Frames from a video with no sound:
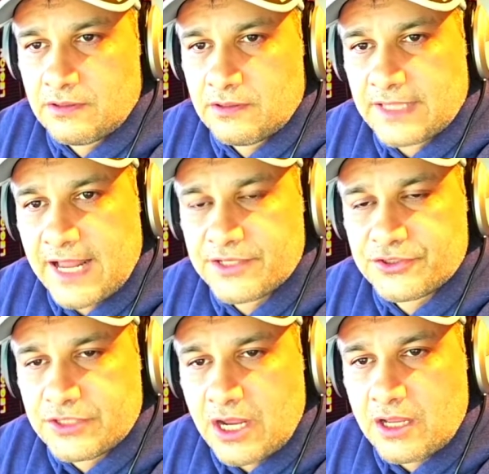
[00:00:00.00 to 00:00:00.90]
That is
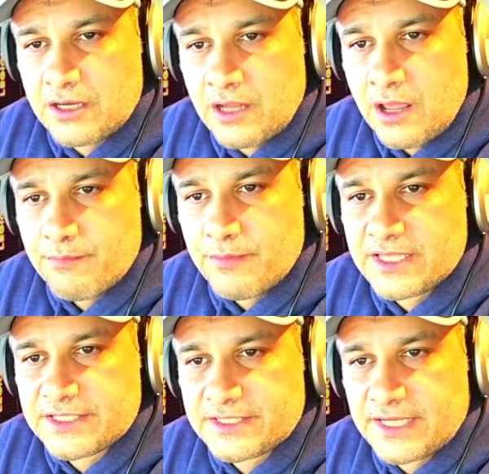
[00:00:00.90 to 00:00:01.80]
done by
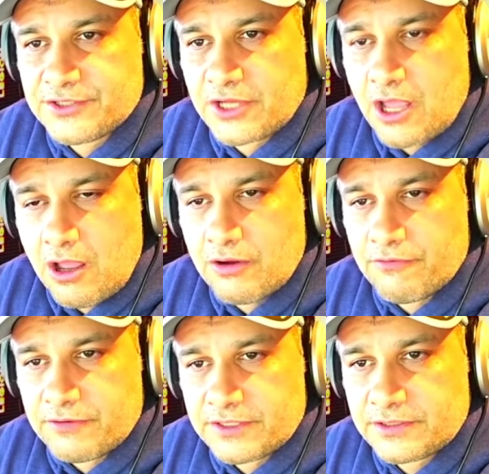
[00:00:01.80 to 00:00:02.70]
the state's
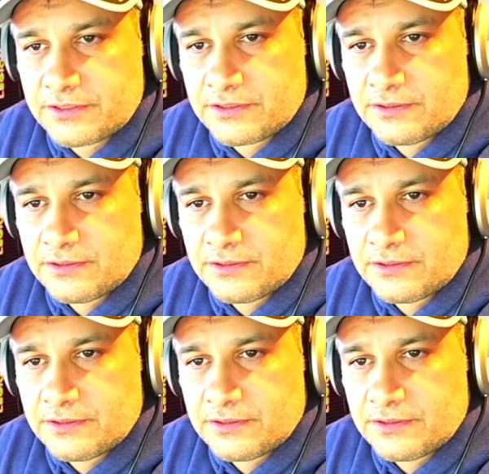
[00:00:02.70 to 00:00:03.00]
Congress.